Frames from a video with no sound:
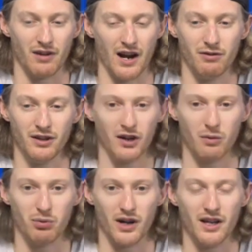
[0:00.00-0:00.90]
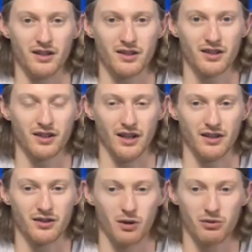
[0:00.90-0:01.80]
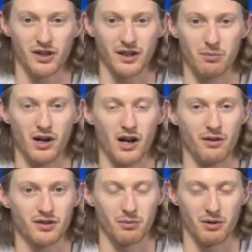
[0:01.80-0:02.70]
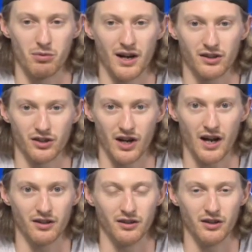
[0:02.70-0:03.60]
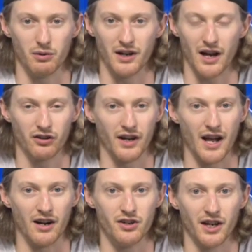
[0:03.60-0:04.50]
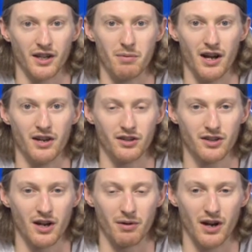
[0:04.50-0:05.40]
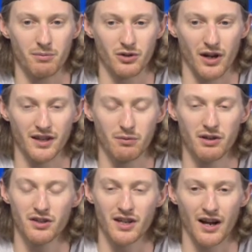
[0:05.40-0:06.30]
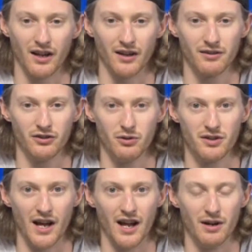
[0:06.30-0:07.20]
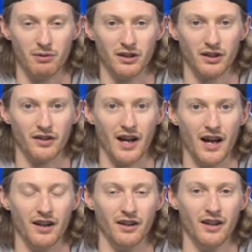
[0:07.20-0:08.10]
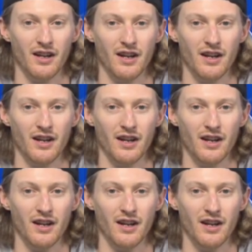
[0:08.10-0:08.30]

every little play is, it's almost like the playoffs. Someone blocks a shot, you know, we got great energy on the bench. It's coming up. So I think we just kind of used that and we learned that and